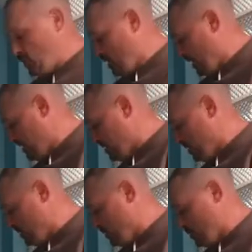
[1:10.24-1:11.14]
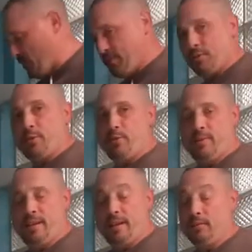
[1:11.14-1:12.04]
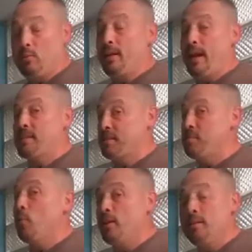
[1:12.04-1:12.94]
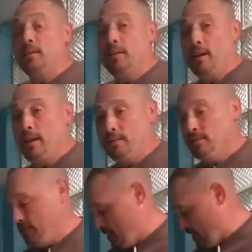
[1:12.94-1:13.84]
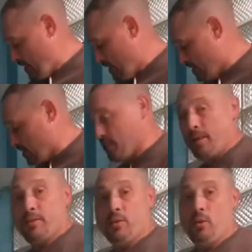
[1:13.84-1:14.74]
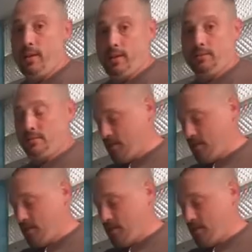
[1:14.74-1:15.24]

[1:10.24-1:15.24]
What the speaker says: Okay, so we've determined that our only access point into the line is going to be the toilet.